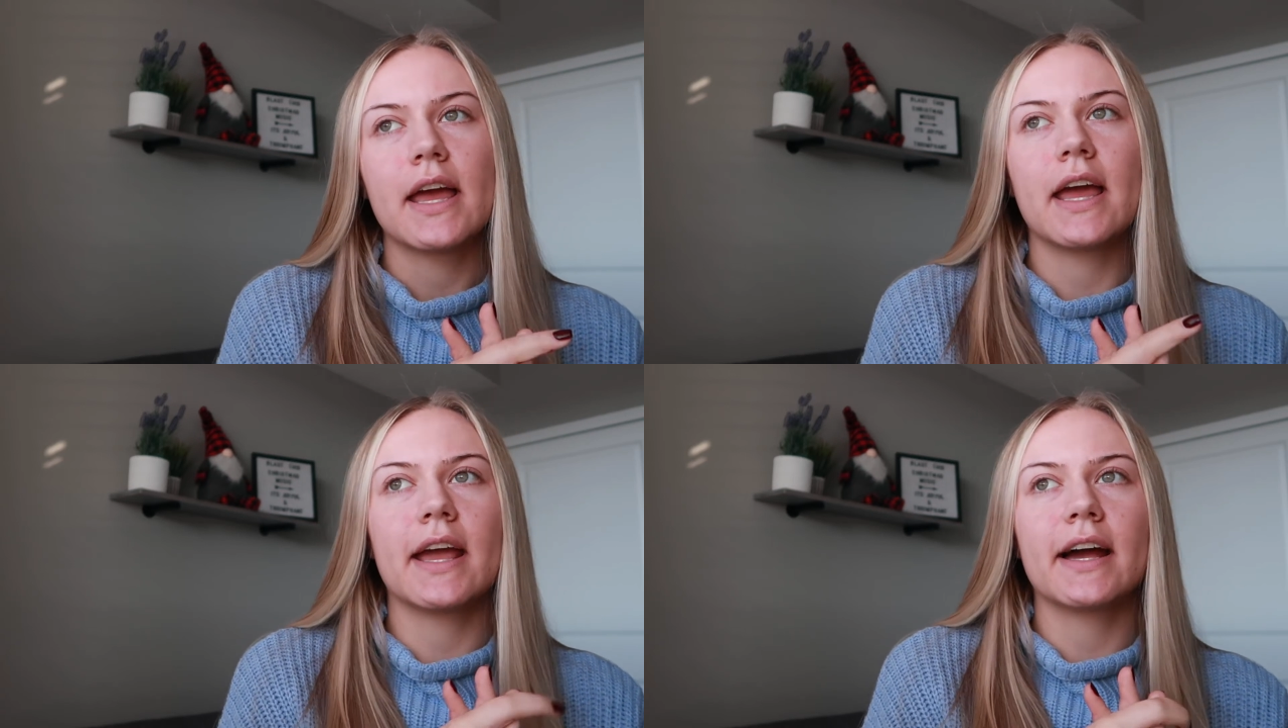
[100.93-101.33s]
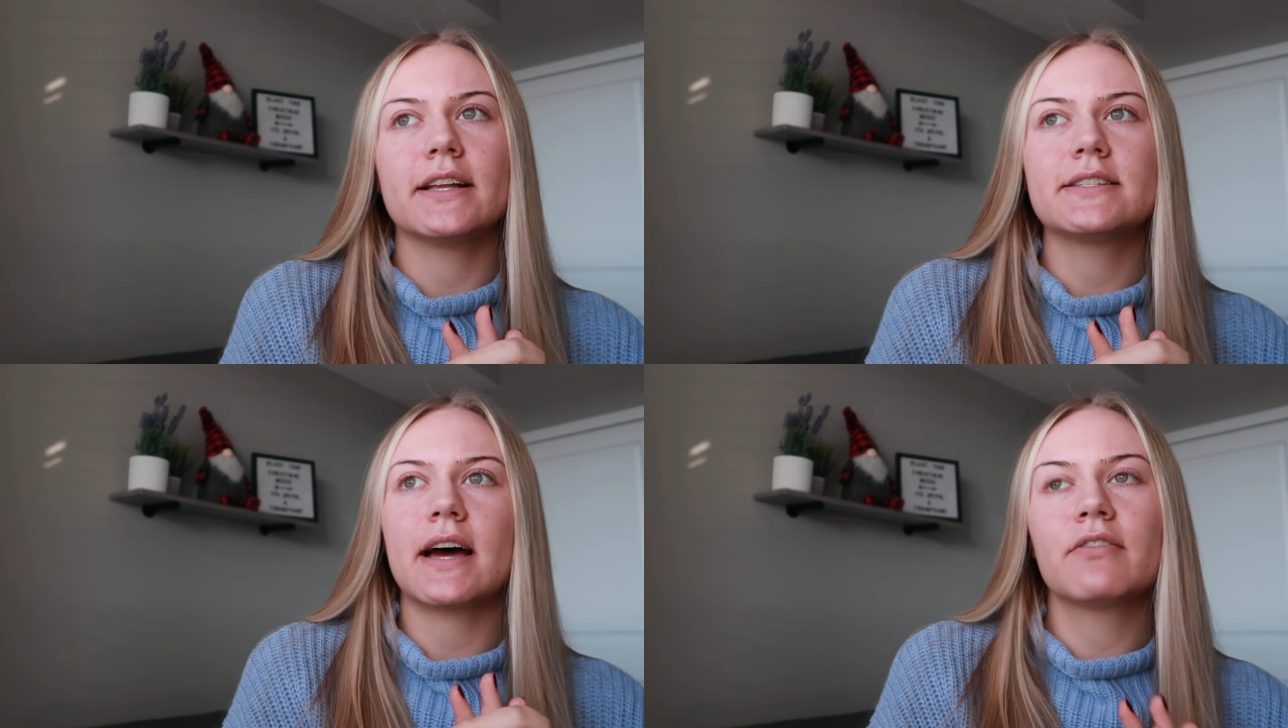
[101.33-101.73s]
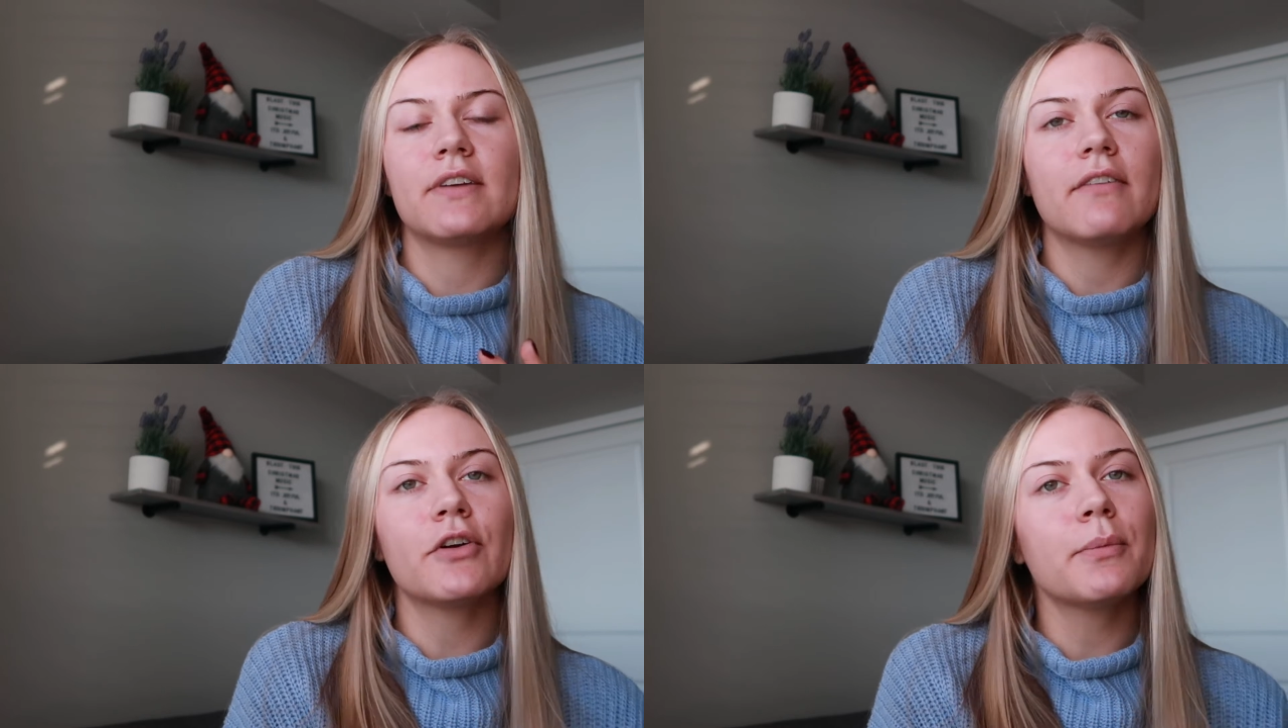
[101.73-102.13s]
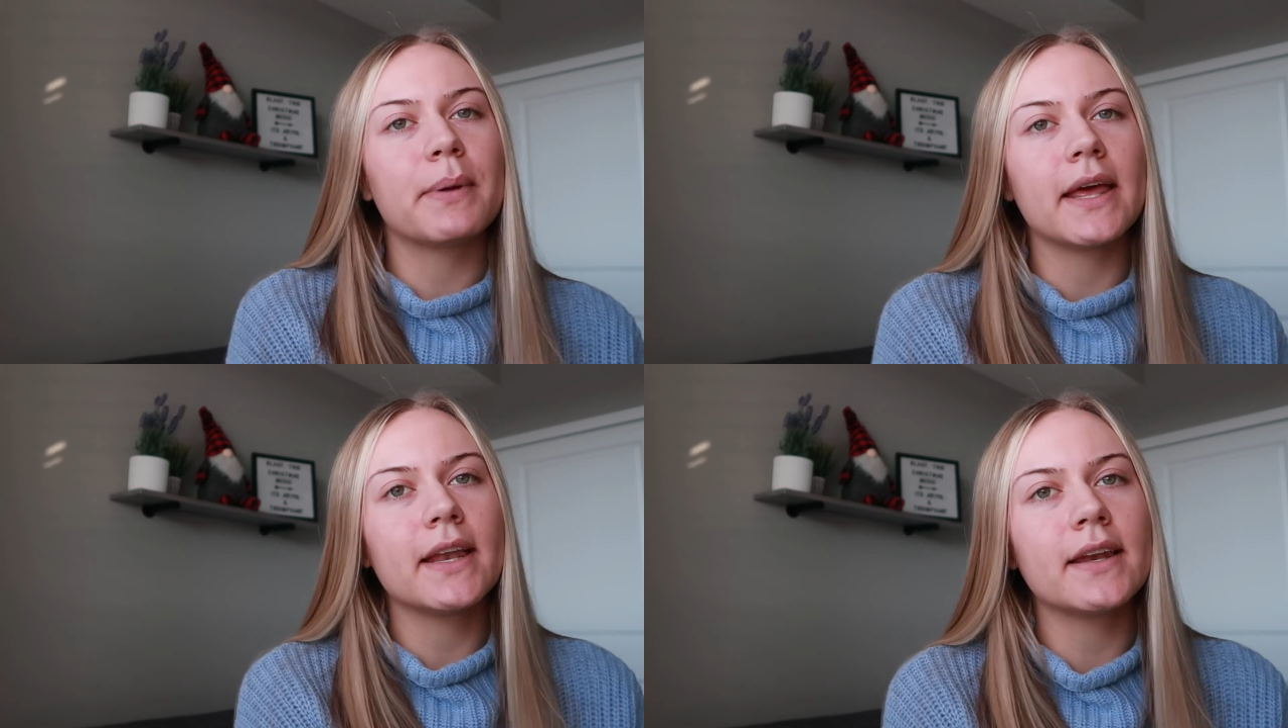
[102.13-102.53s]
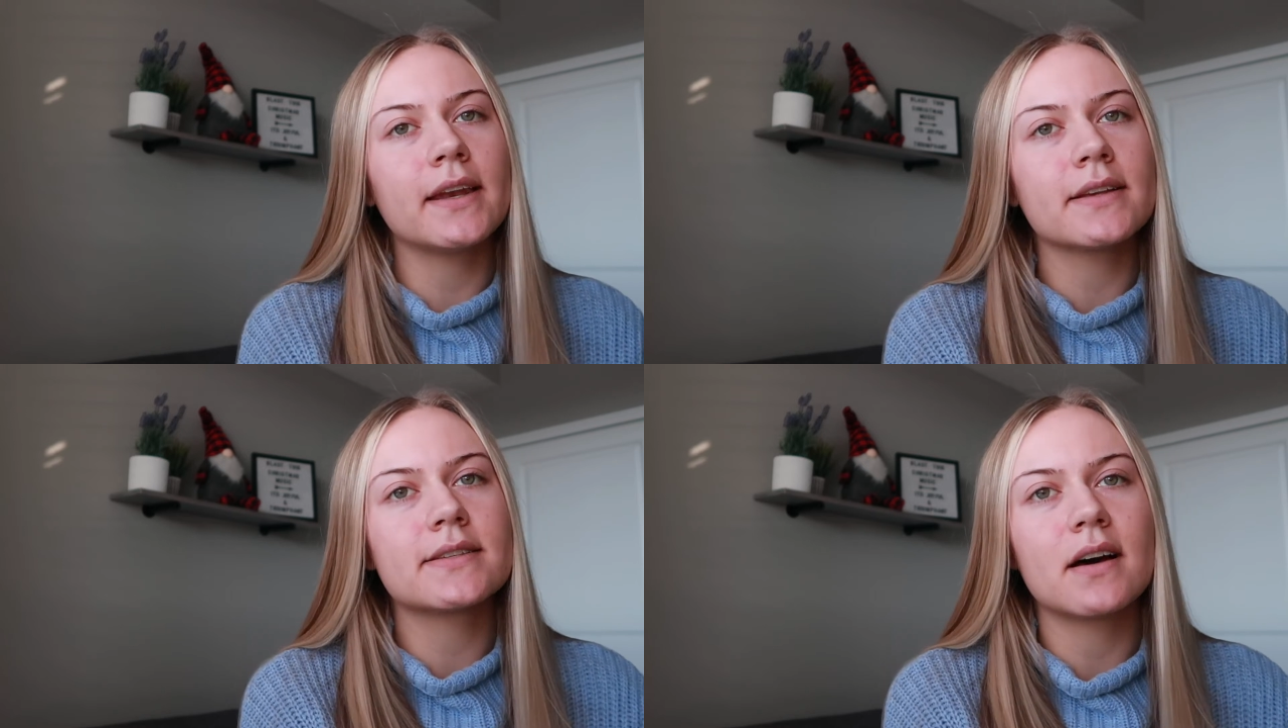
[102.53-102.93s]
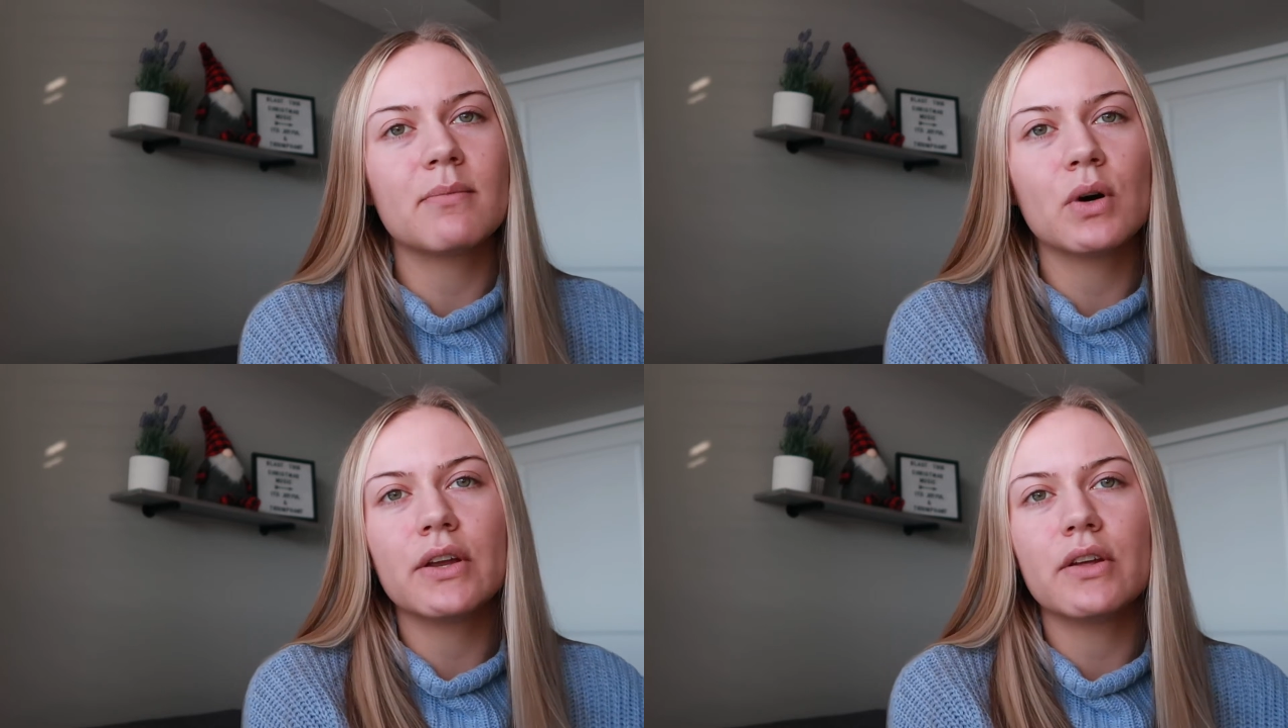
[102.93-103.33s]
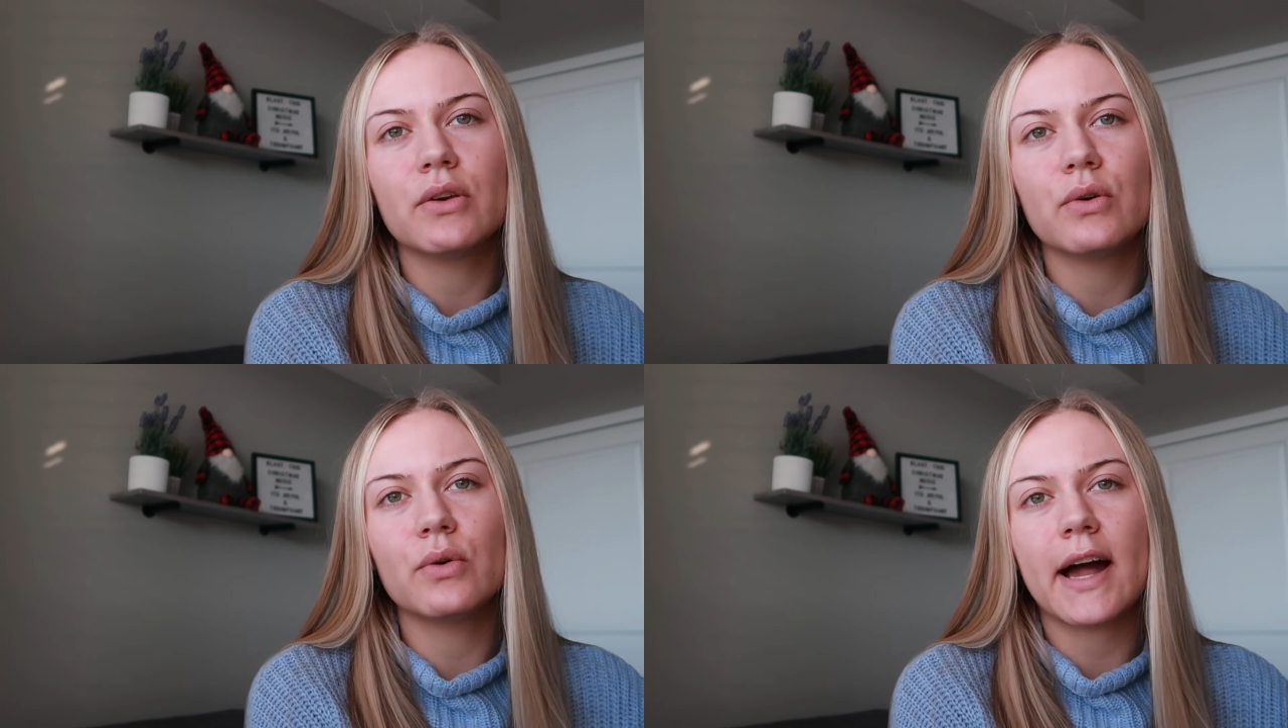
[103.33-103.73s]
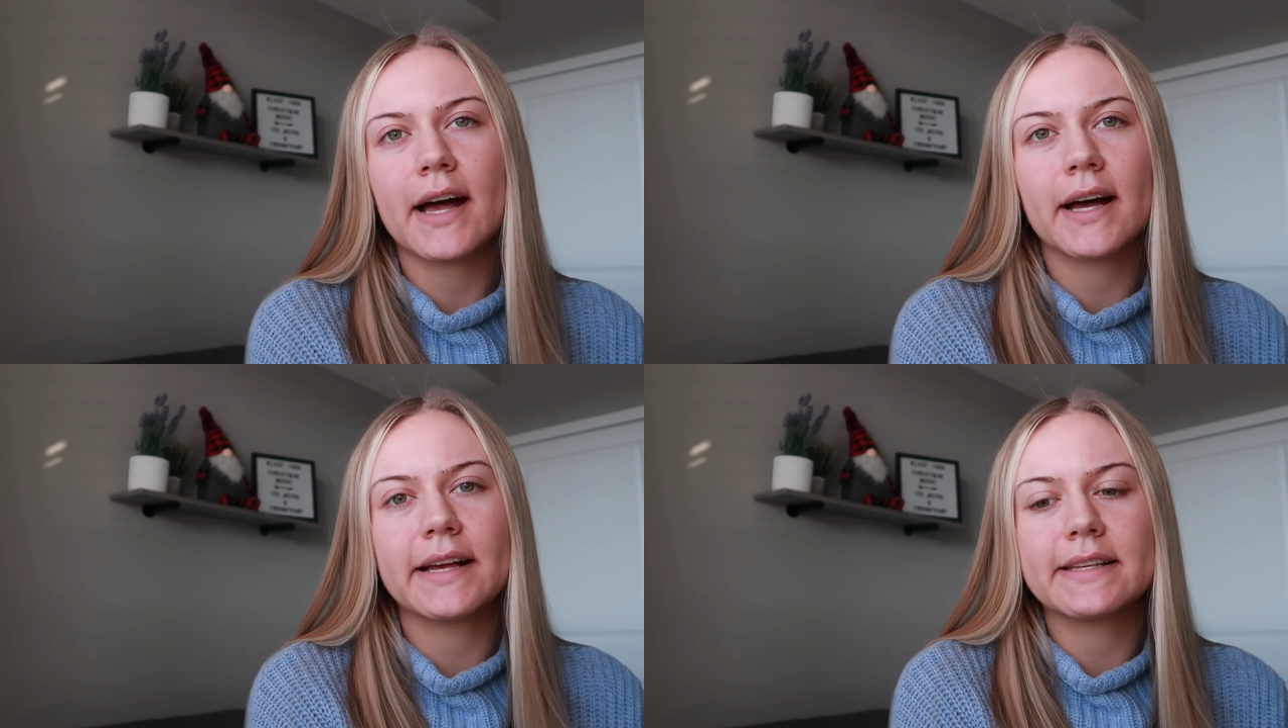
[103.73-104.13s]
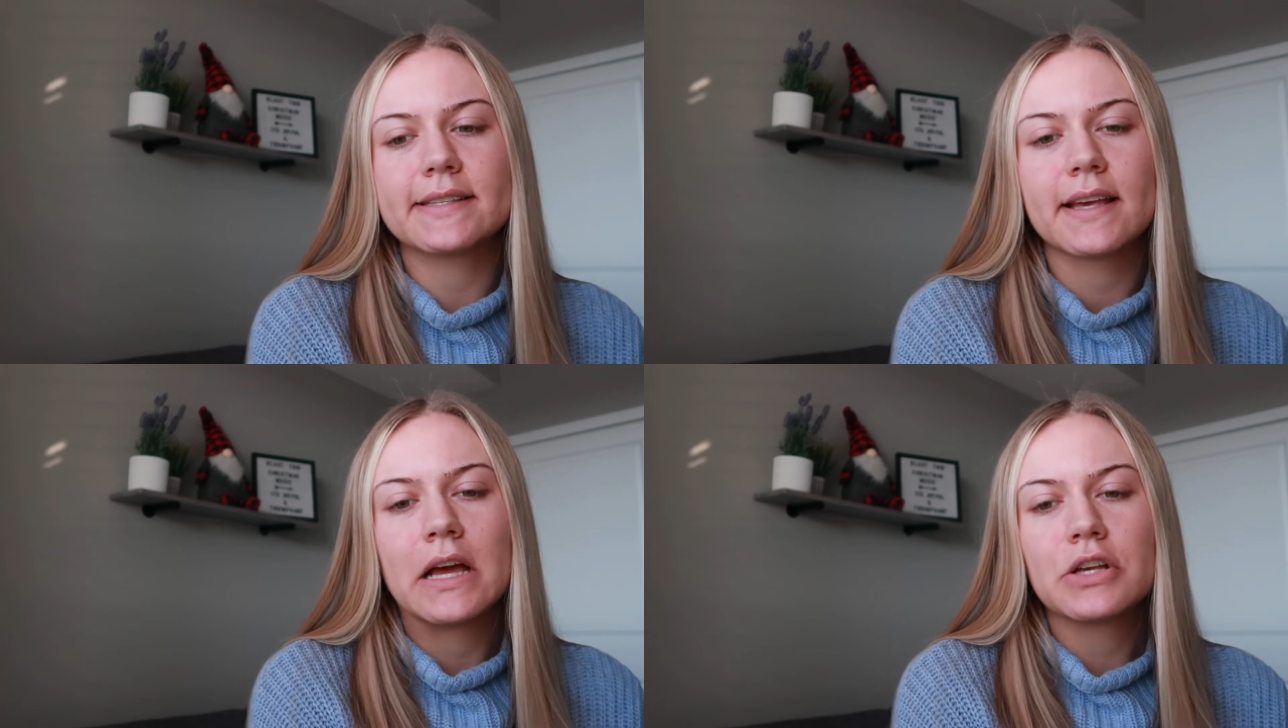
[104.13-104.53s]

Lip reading: And I've never been someone who has